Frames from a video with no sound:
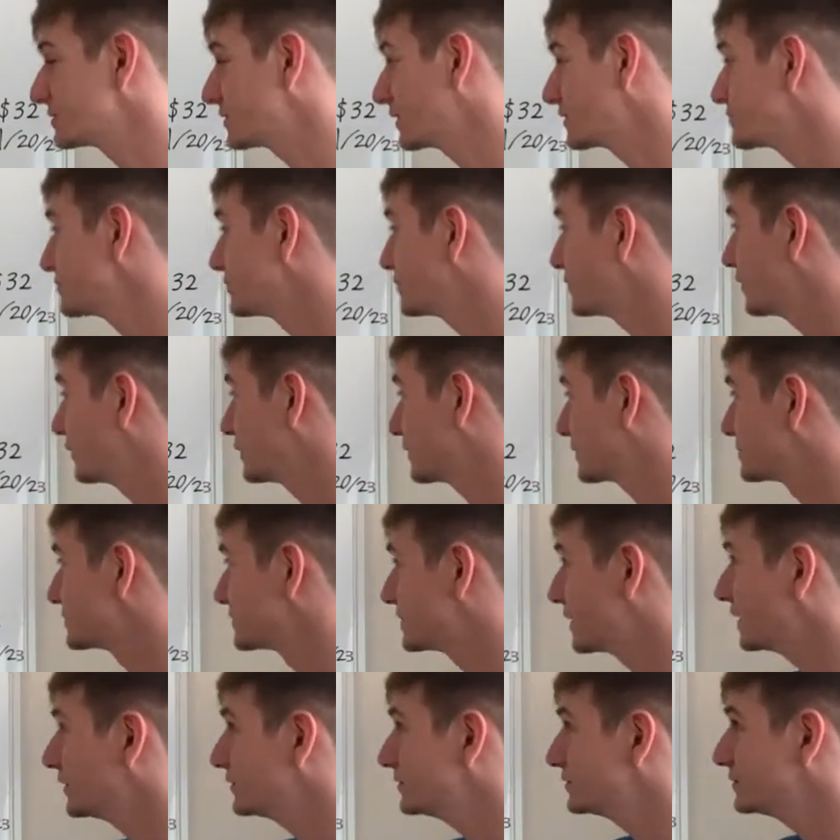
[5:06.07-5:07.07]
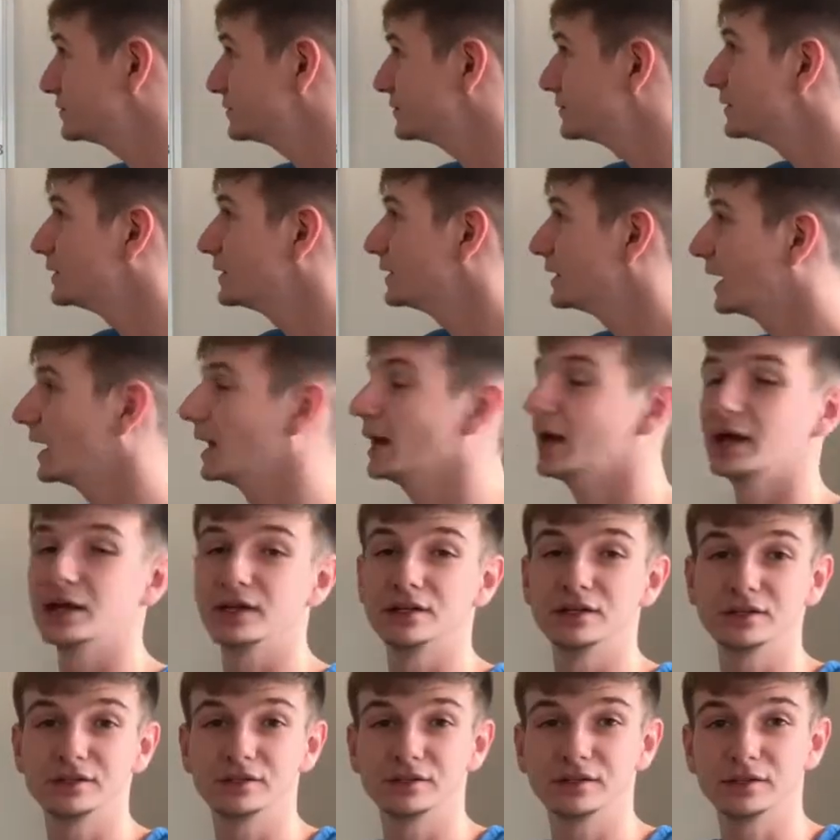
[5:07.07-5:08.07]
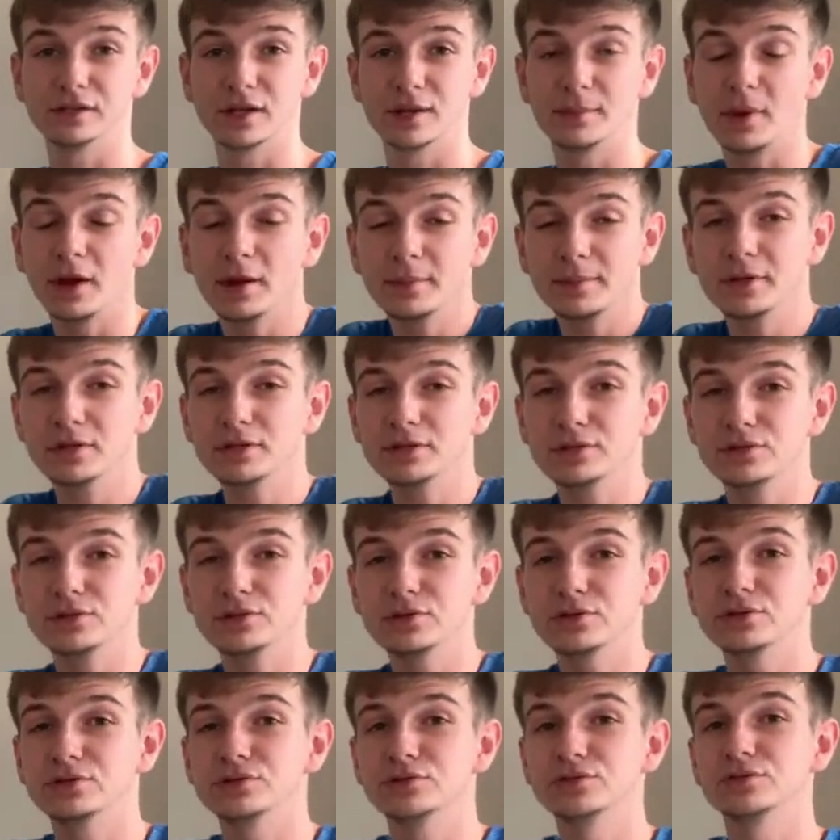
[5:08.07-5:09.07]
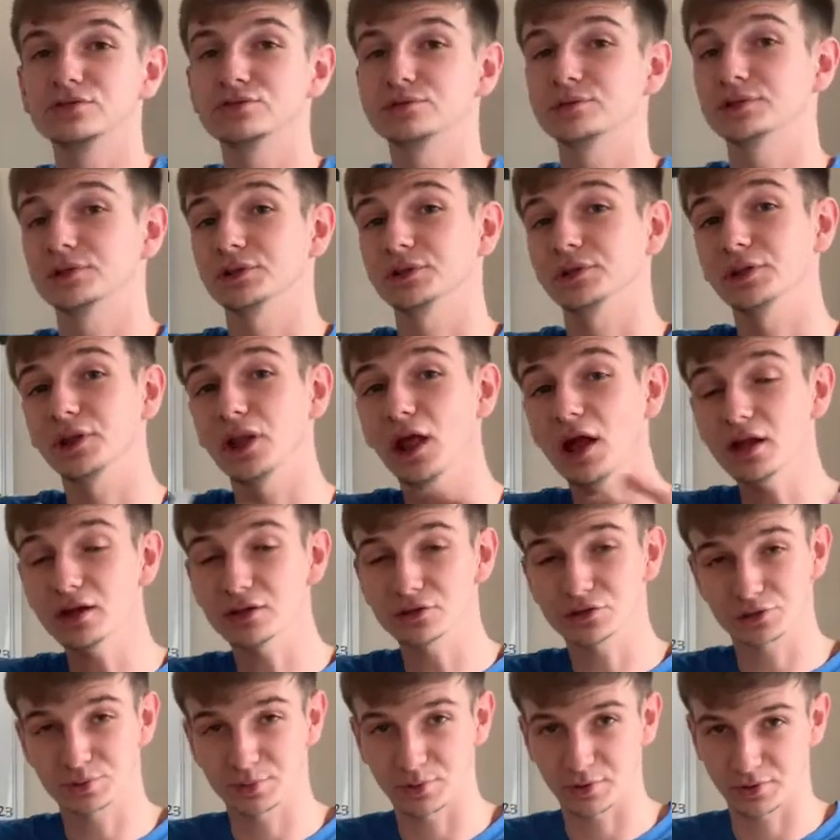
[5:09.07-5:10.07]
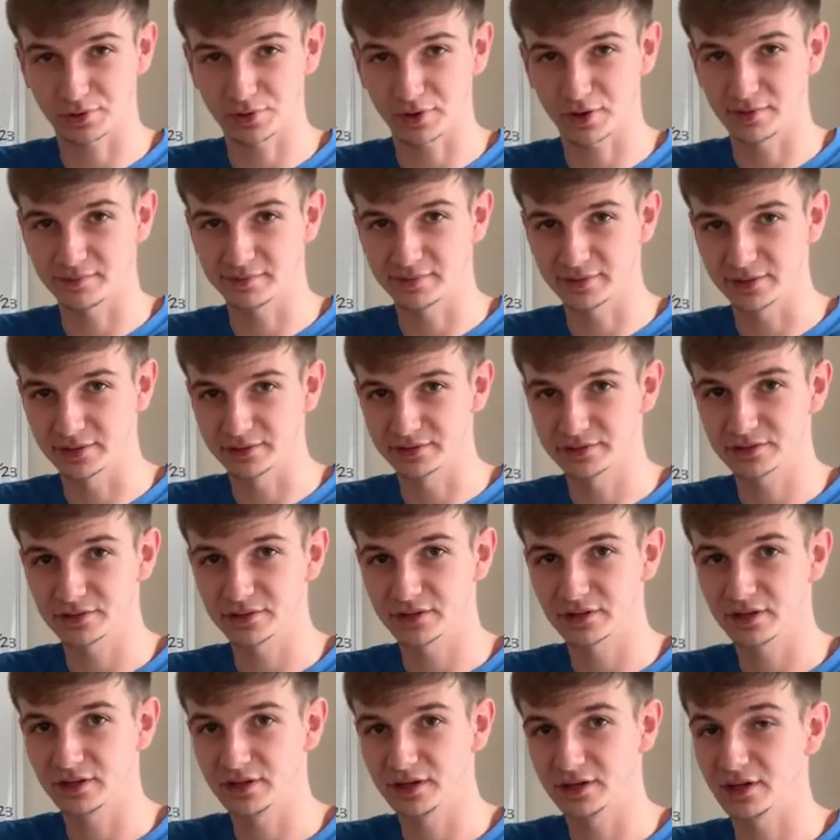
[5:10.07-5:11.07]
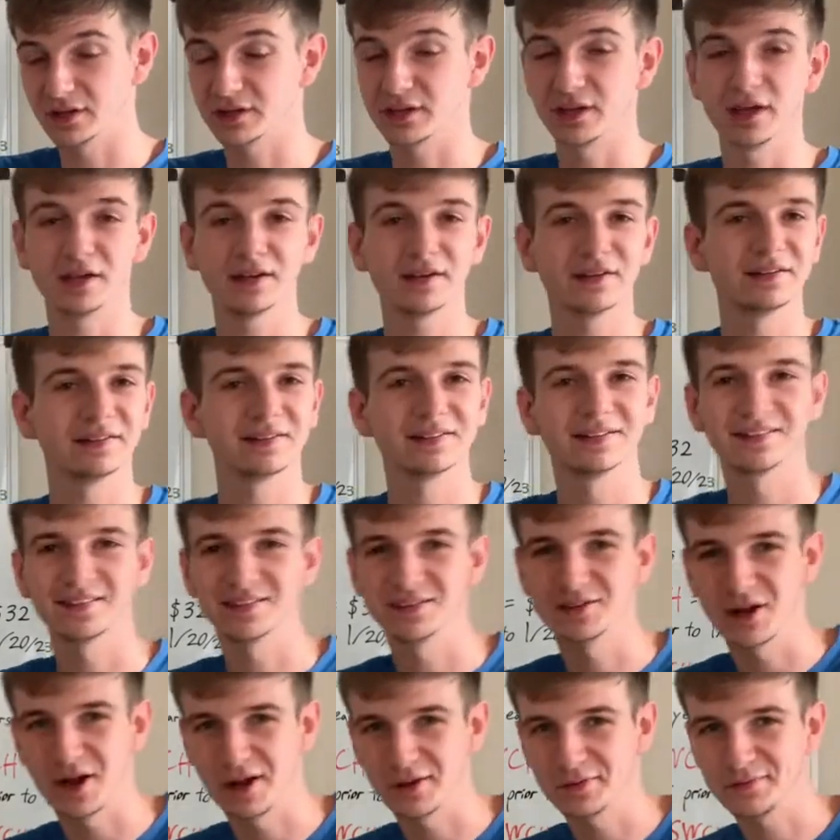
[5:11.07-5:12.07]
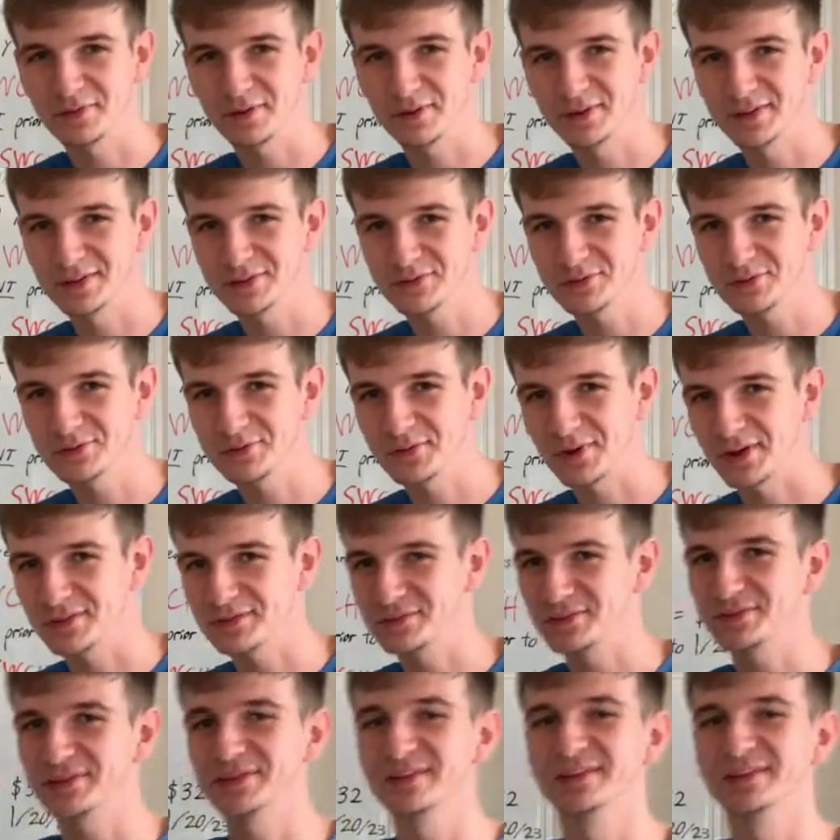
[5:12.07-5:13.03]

That's what it all comes down to. And in my opinion, you could do this with a lot of small companies. Again, not a financial advisor.